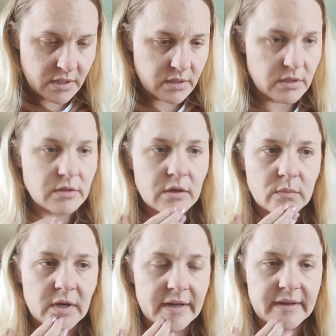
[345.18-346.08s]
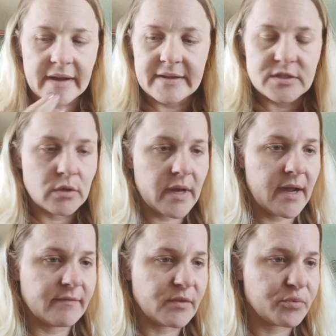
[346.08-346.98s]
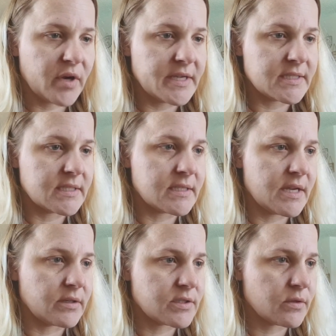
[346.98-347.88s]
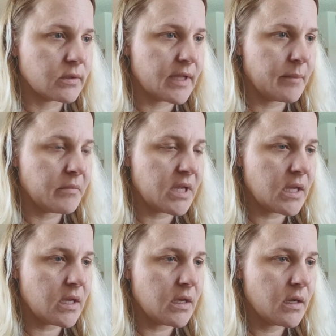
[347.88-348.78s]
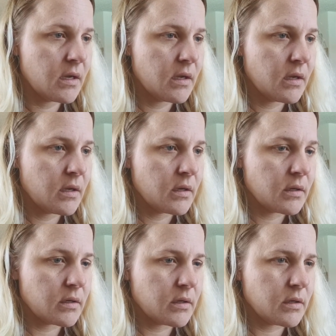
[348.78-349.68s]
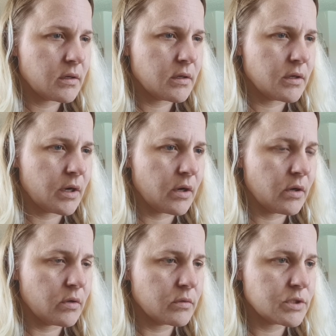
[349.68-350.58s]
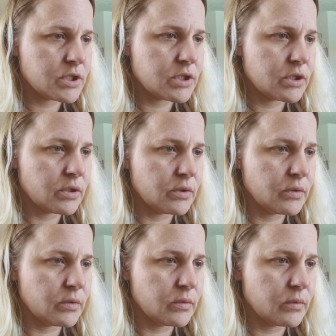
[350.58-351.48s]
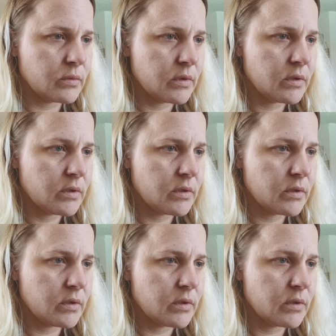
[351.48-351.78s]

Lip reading: you know what? I don't have the prices here. So let me go to